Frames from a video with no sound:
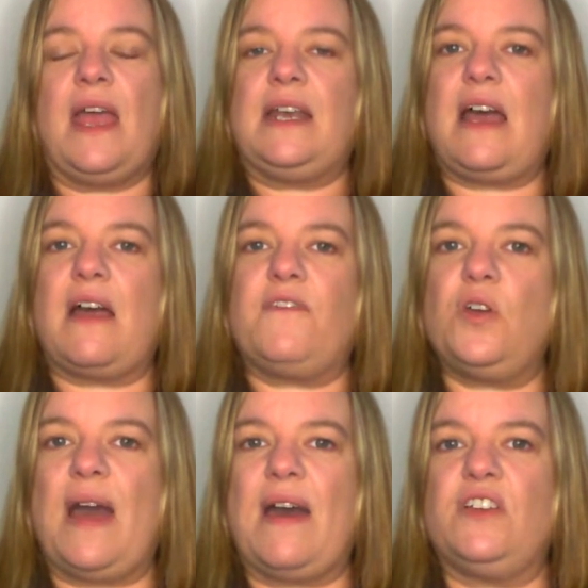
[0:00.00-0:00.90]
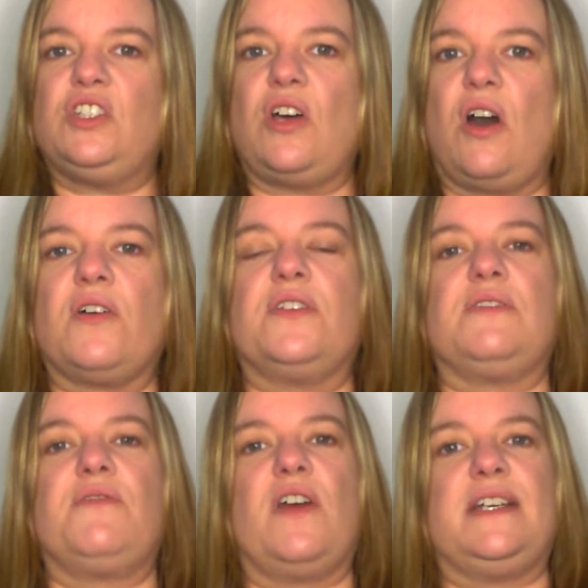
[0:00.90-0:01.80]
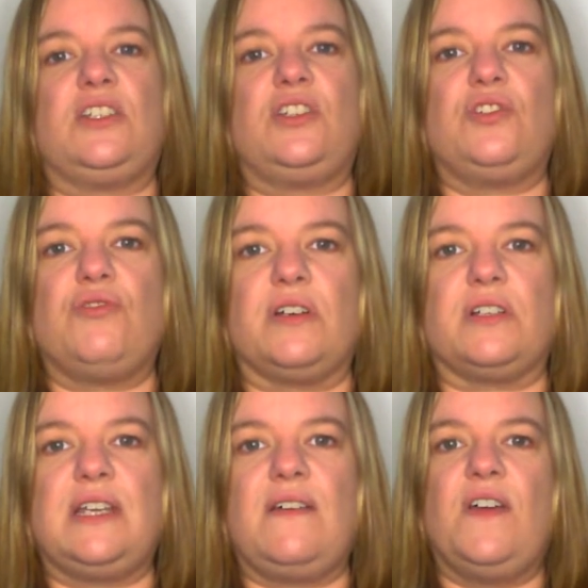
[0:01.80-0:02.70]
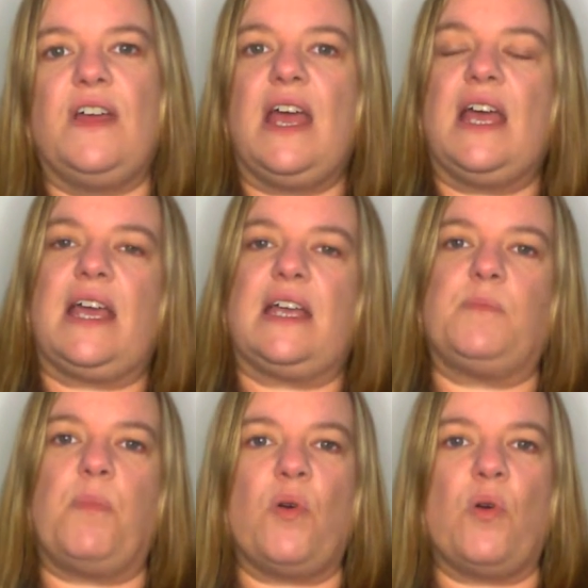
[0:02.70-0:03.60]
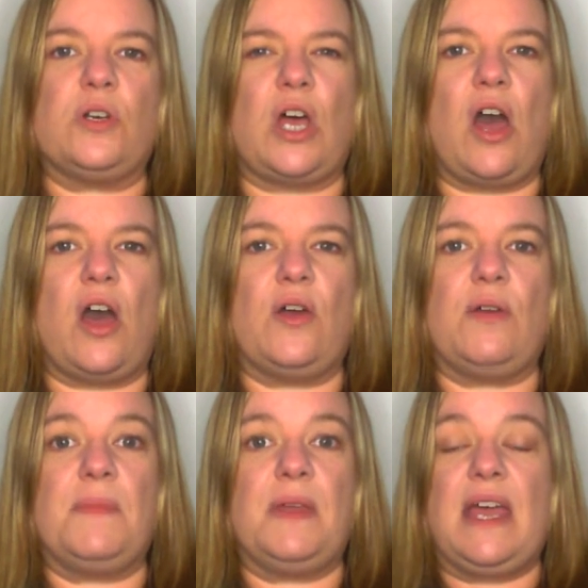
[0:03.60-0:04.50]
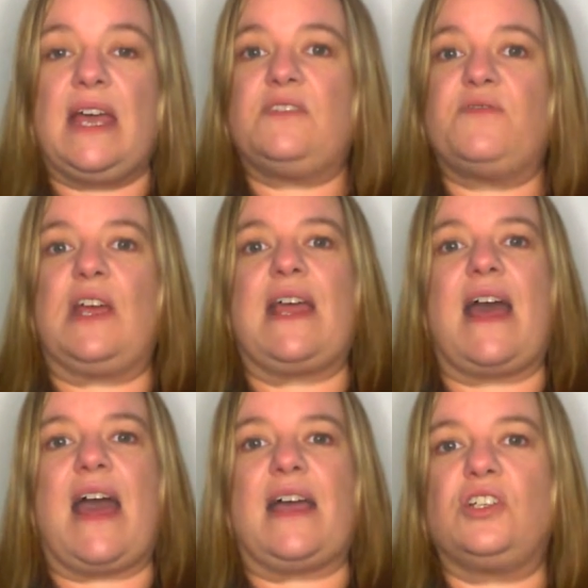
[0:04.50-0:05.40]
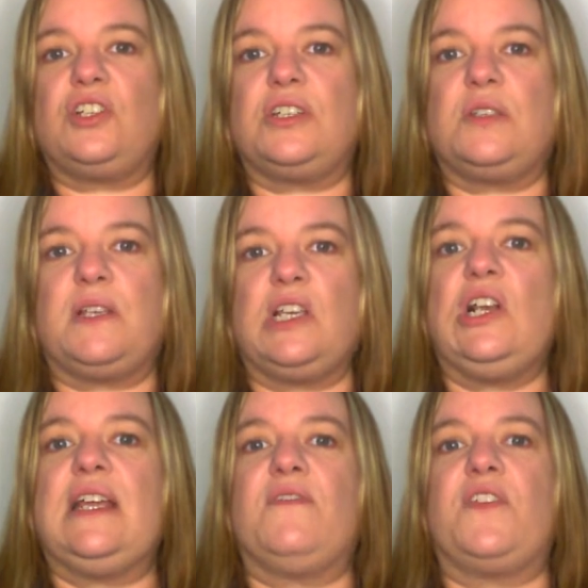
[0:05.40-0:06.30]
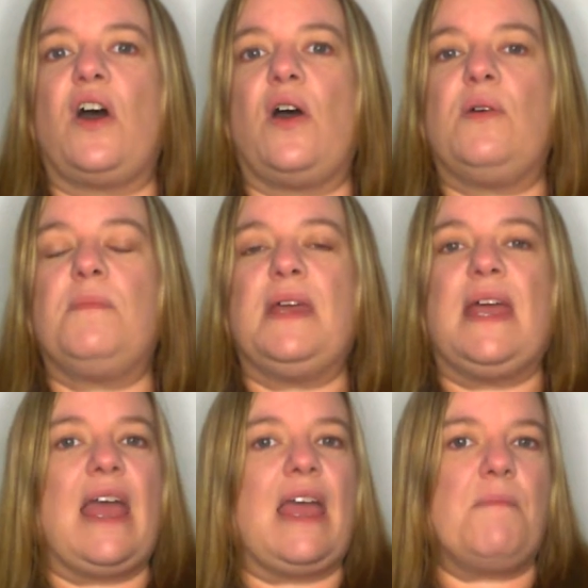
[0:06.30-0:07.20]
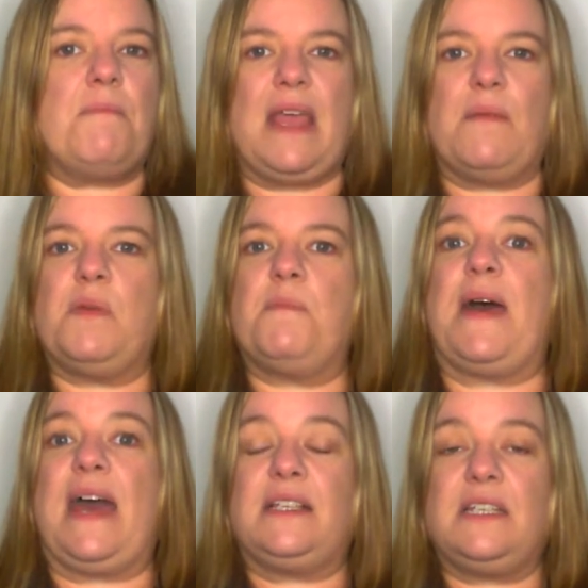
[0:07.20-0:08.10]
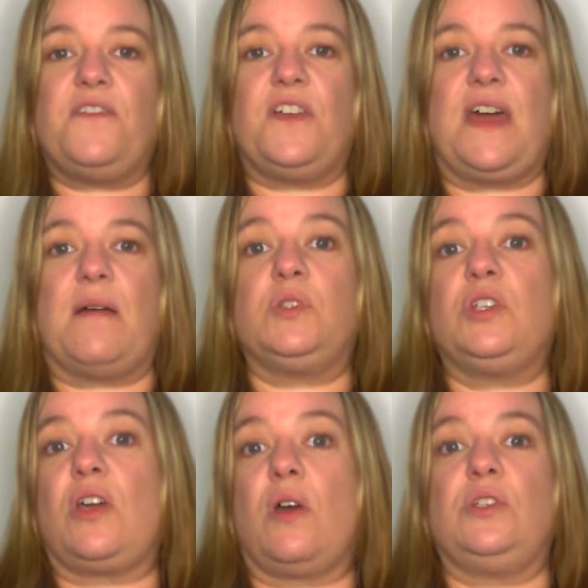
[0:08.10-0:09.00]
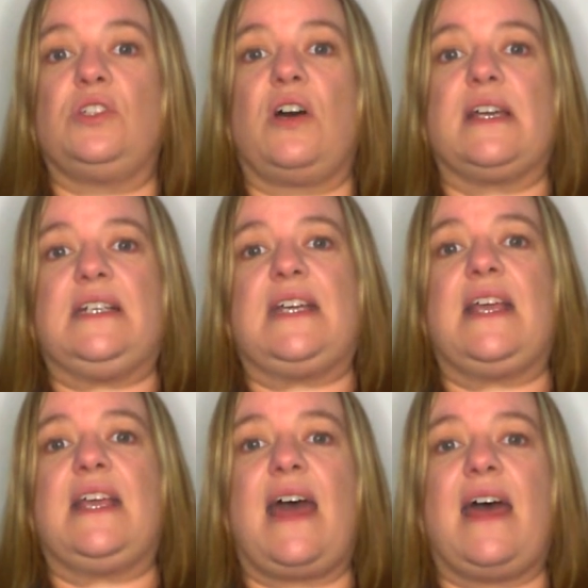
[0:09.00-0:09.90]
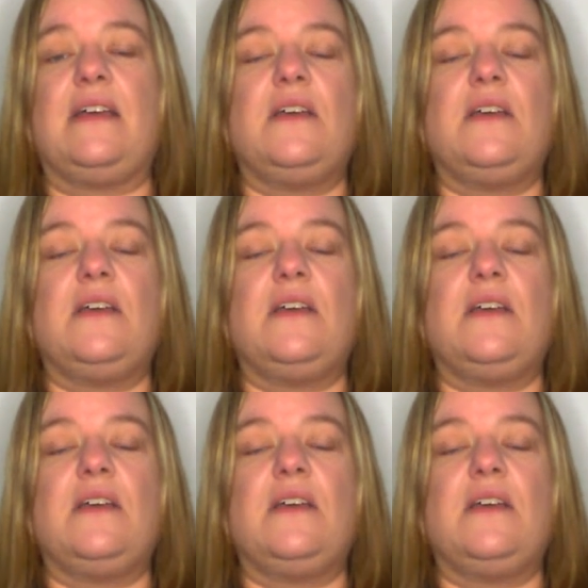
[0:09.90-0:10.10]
Now, if you have a dog that's very destructive, gets bored at home, is very anxious when you leave the home, it may be better for them to go to doggy daycare.